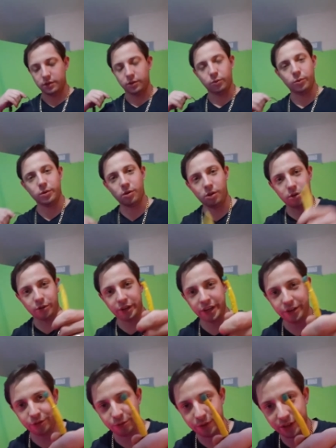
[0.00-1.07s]
We're all heat
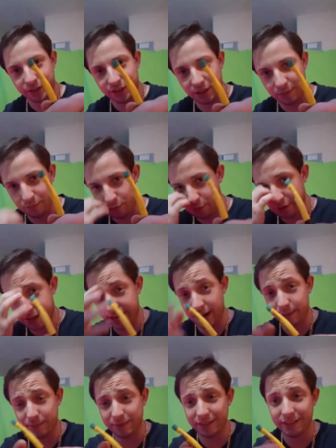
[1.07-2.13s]
shrinked up, we're
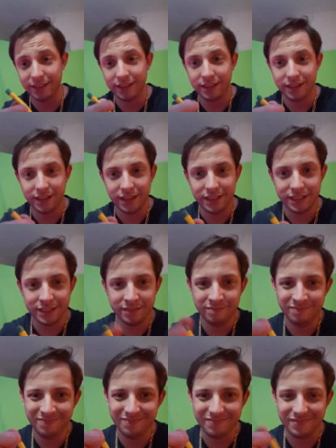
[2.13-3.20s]
capped.
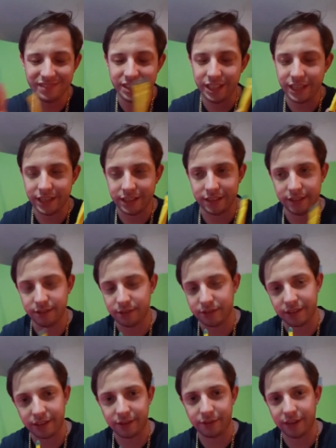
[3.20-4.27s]
Yeah, it looks
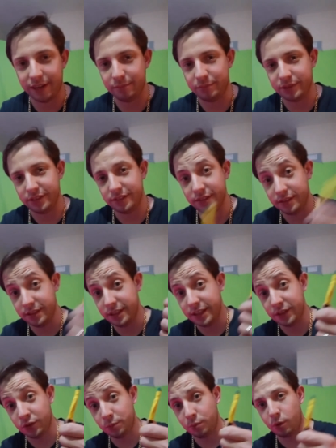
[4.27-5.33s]
like crap, but
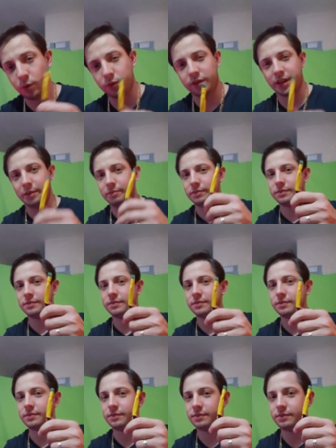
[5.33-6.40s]
it's a prototype.
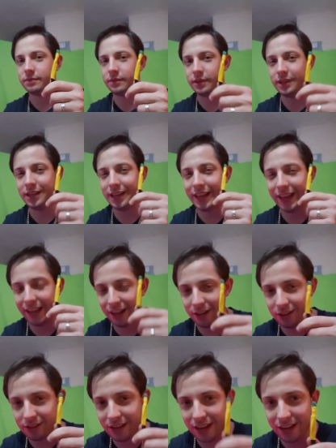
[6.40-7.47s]
The
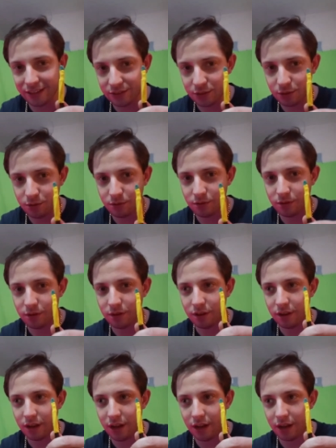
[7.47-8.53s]
Elgato
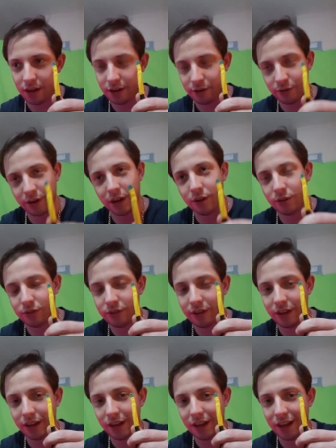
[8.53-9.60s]
ground
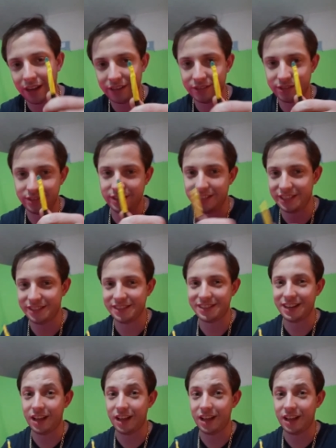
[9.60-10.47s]
isolator.